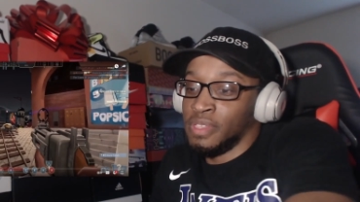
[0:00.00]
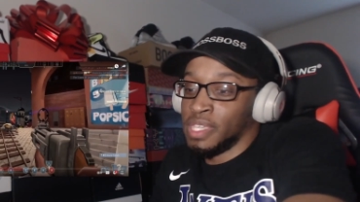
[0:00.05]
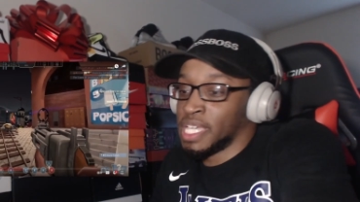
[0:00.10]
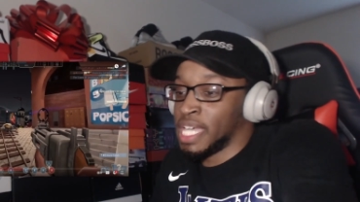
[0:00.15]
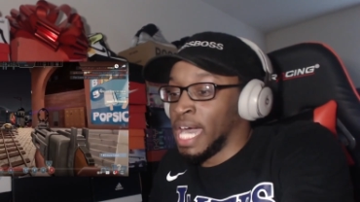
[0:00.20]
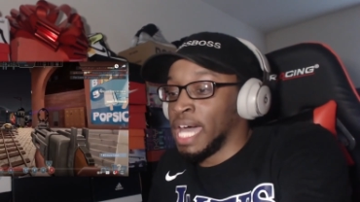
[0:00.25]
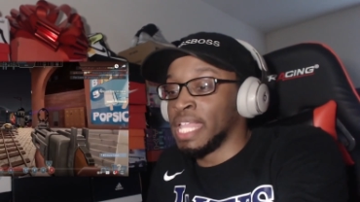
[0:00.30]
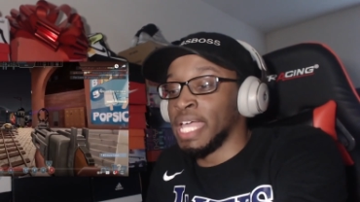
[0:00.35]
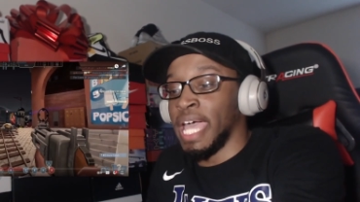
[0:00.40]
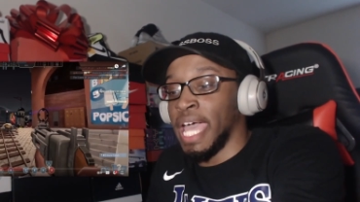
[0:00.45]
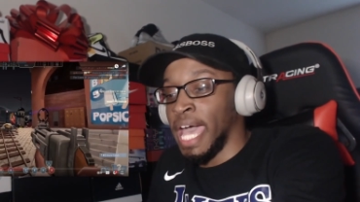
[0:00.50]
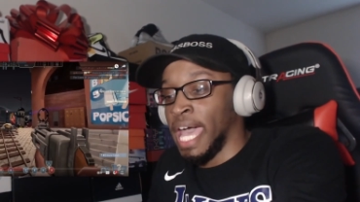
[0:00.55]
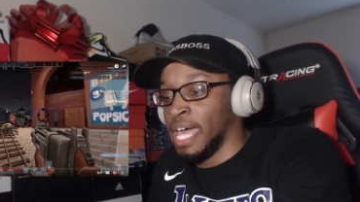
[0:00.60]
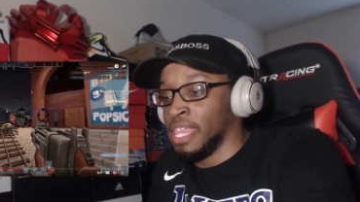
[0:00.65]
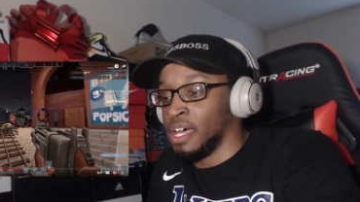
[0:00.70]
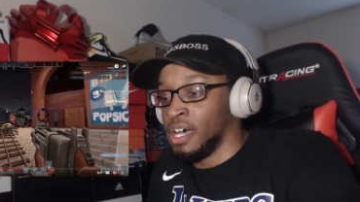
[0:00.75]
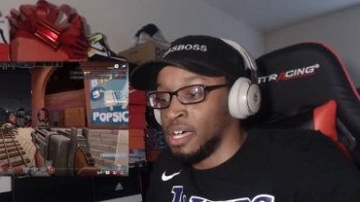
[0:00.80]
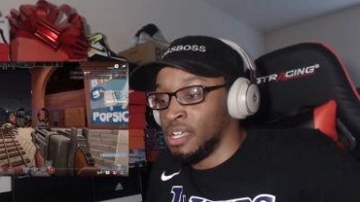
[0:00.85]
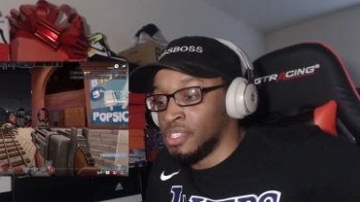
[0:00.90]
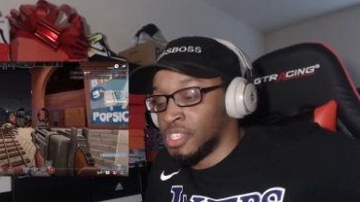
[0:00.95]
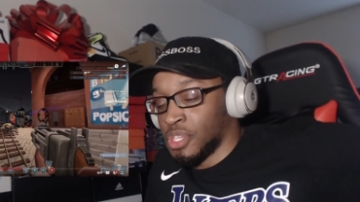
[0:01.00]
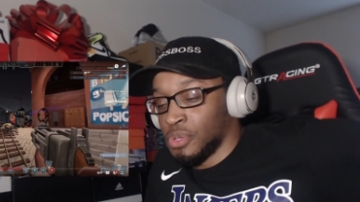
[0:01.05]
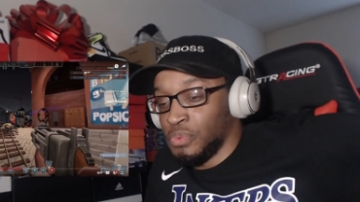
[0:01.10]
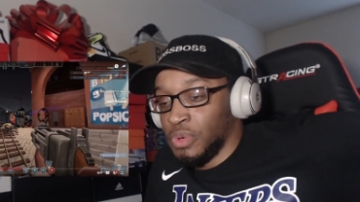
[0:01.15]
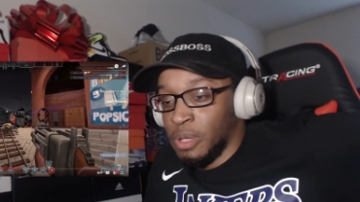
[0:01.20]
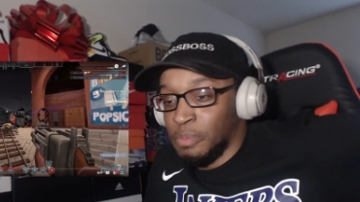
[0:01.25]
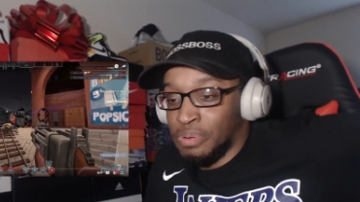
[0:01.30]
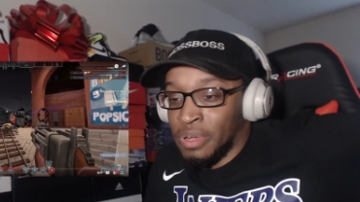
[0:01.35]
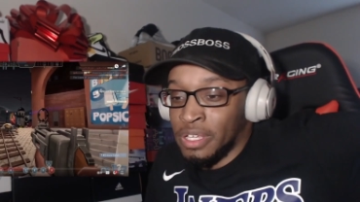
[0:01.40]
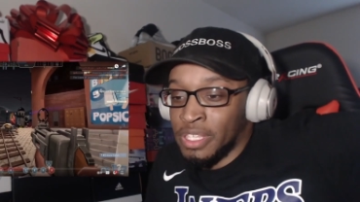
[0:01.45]
kind of add on to
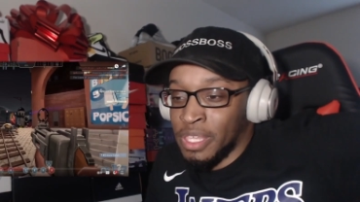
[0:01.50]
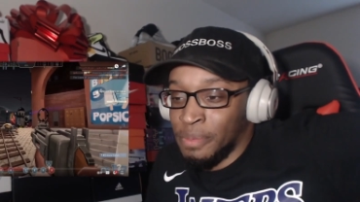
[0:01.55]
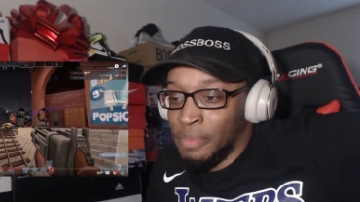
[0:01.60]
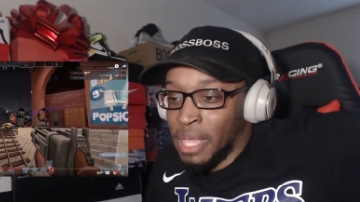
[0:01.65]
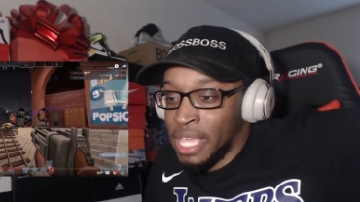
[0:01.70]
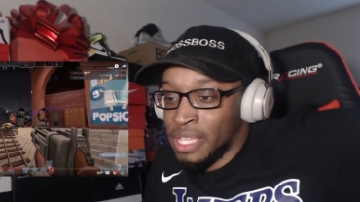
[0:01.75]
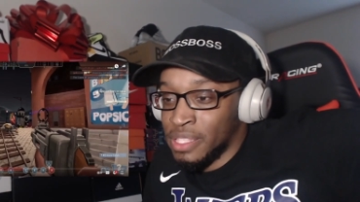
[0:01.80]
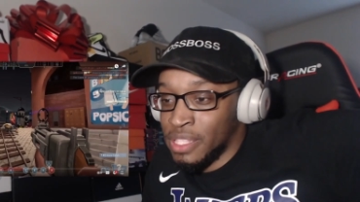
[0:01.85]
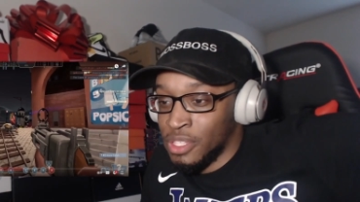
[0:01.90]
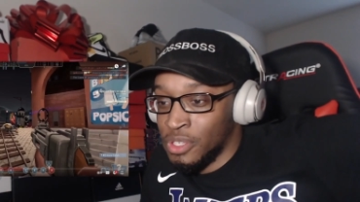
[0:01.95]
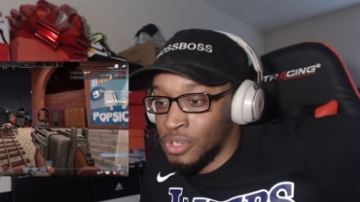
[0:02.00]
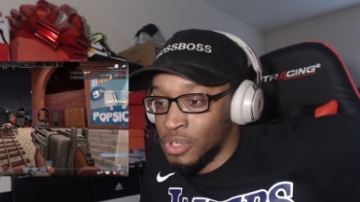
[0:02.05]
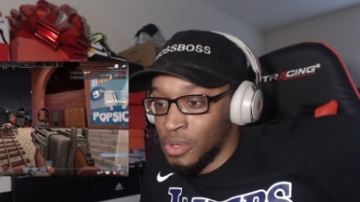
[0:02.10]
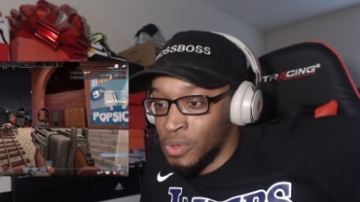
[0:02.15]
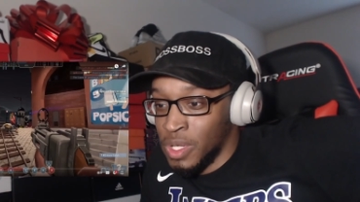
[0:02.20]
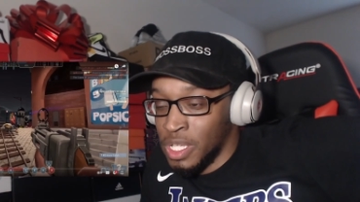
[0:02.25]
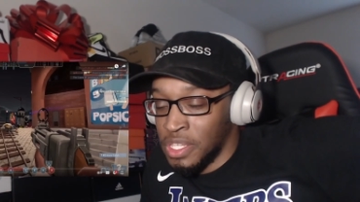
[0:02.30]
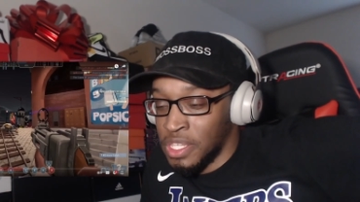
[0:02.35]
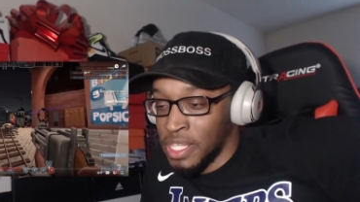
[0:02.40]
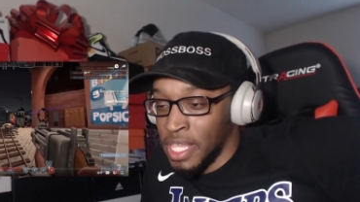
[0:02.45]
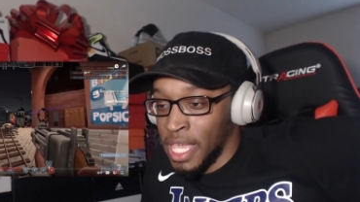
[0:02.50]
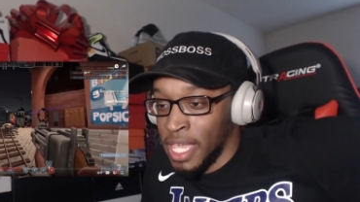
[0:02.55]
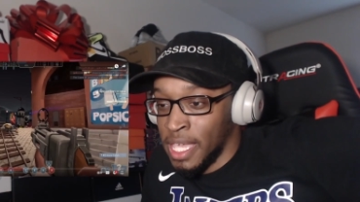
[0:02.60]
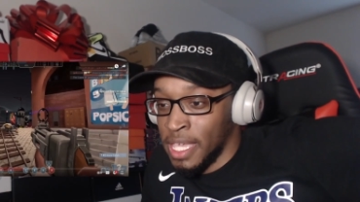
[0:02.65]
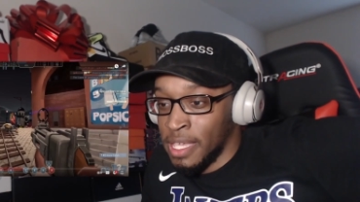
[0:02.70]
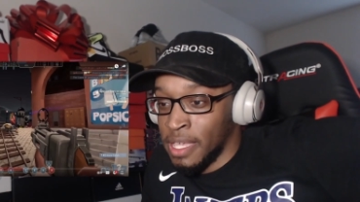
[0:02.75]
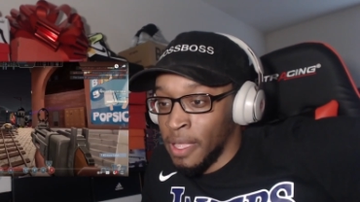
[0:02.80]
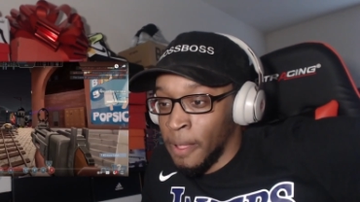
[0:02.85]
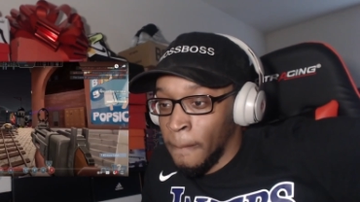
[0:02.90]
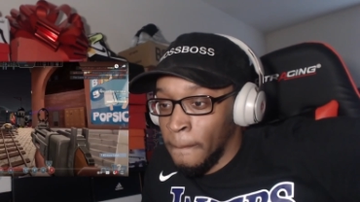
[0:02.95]
what Prison Mate Luke was
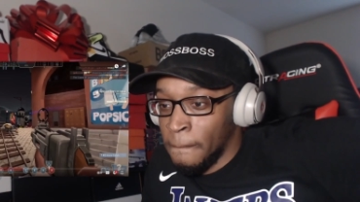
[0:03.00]
saying.